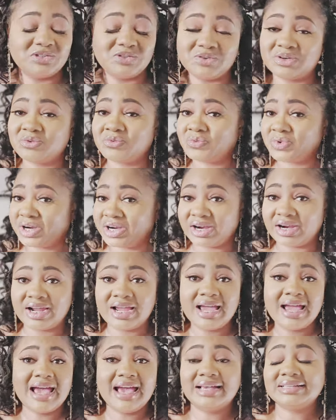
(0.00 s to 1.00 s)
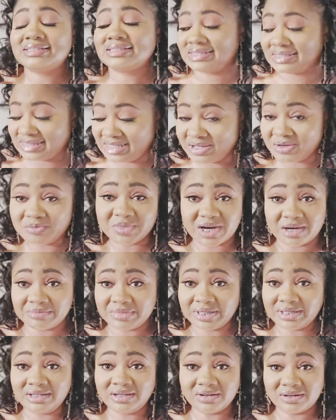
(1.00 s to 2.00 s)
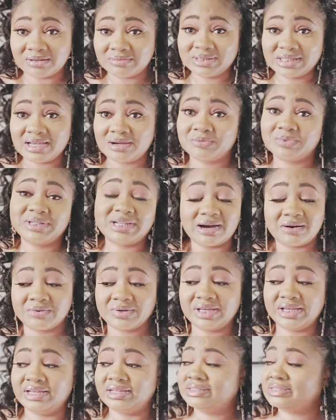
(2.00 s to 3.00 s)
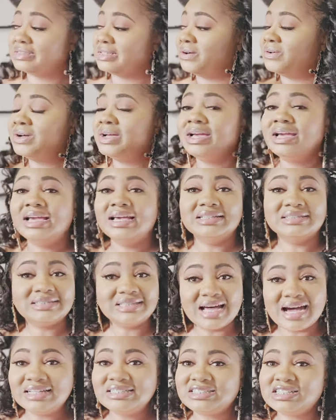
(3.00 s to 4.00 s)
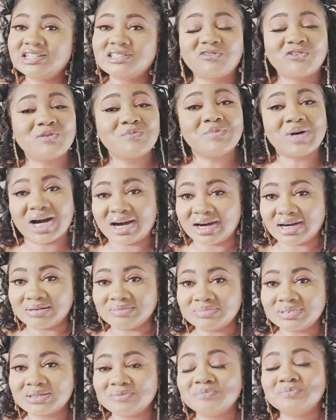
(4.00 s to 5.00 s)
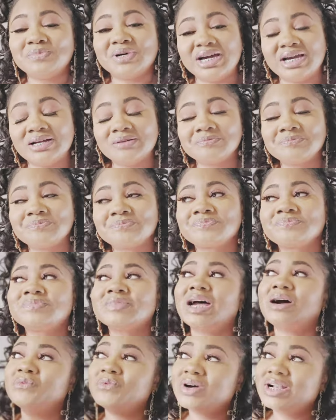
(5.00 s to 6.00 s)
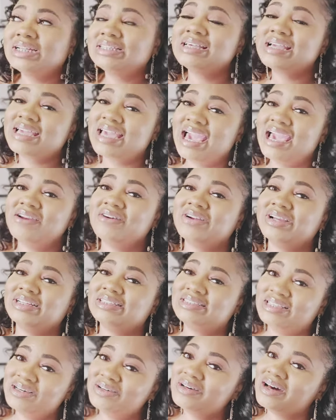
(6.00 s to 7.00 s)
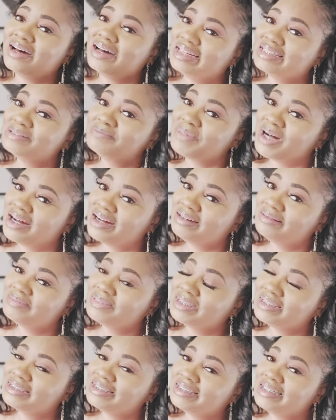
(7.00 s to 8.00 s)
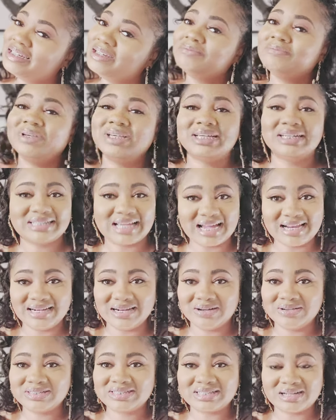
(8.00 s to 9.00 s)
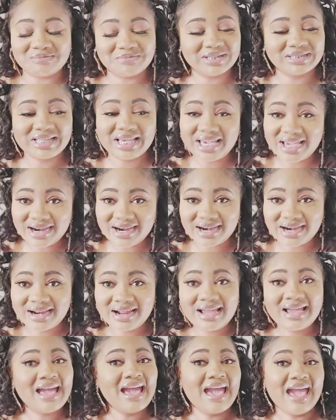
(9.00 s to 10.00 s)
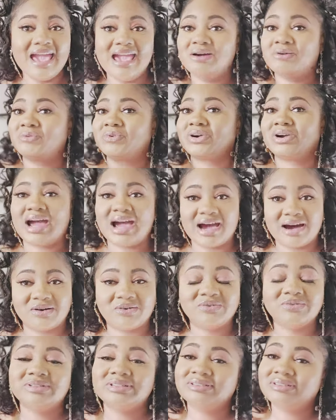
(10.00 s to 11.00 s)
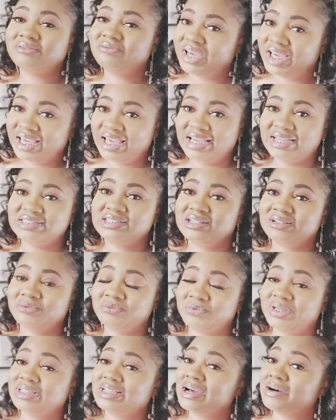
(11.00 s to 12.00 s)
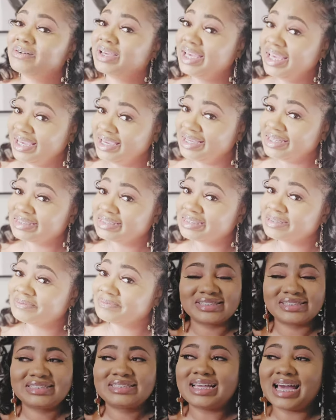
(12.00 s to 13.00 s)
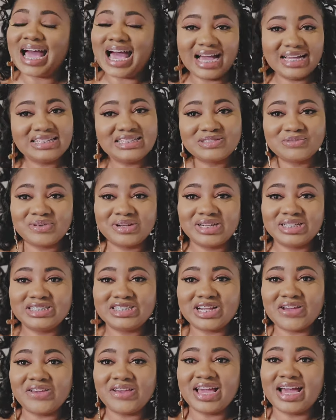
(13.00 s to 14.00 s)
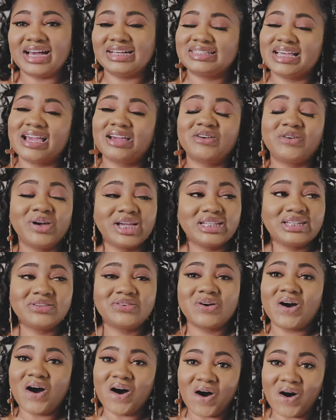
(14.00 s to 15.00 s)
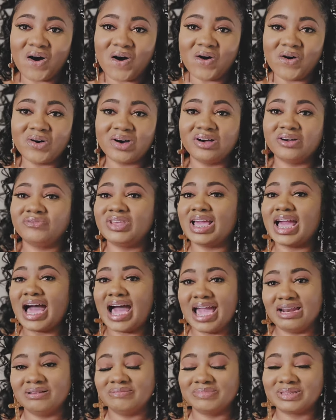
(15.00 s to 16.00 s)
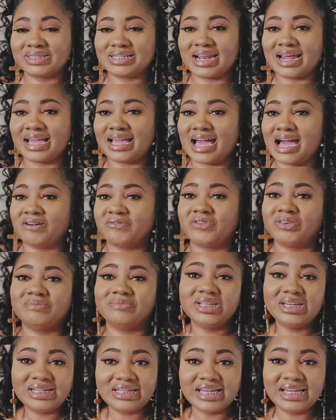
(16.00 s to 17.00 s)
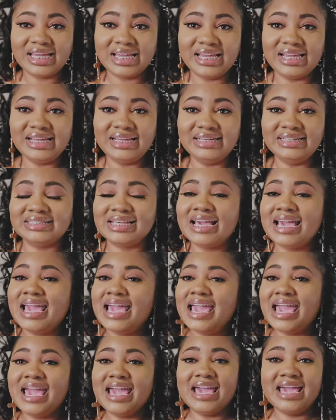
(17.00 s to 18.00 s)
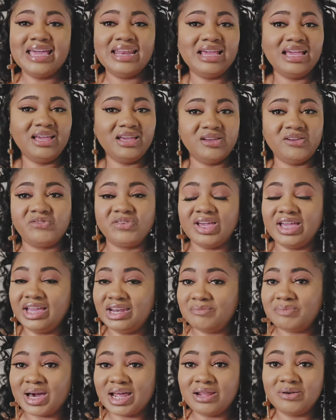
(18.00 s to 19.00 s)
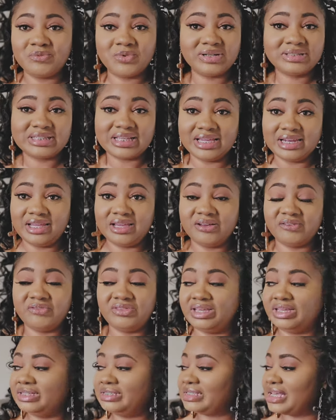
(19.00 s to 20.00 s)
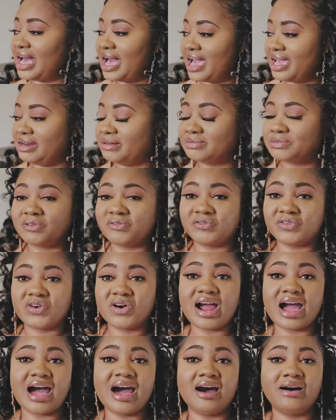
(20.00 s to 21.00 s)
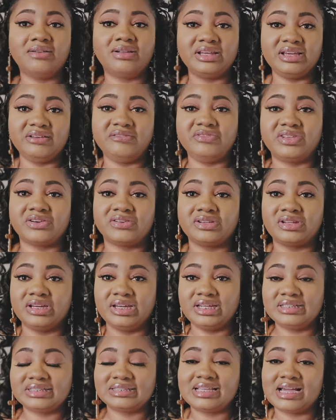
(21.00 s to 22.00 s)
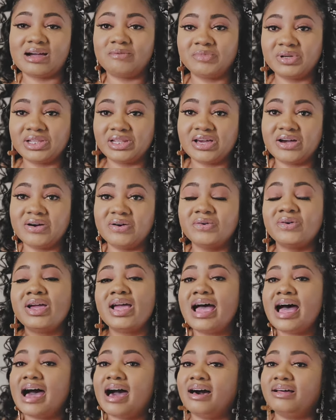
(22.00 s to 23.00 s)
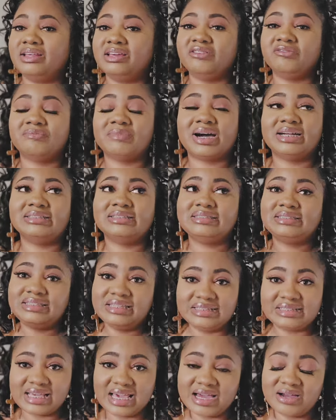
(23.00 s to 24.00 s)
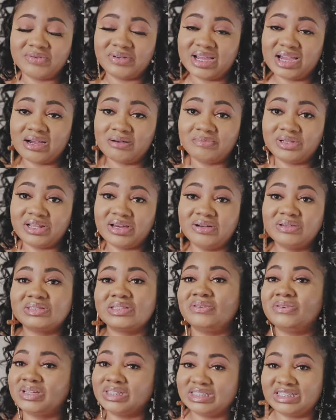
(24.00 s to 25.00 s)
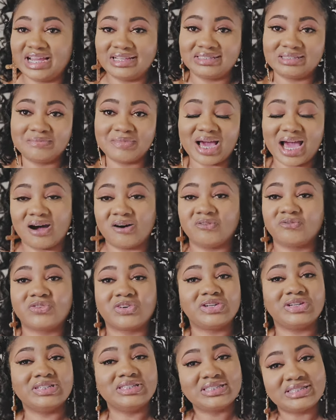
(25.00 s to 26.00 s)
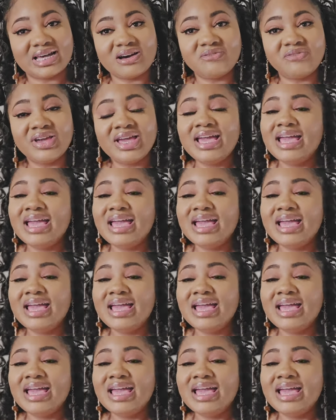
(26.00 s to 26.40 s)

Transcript: you can wear as a single mommy, you know what I'm saying, without kids. So it's not just for moms, but I wanted to cater it to us moms because I know the summer is here and we're out vacationing without kids. So I just wanted to show you guys that quick little haul of the items that I got from LilyEase. And if anybody wants any of these items before, I'll leave their links down below. I'll leave my discount down below so you can check them out for yourself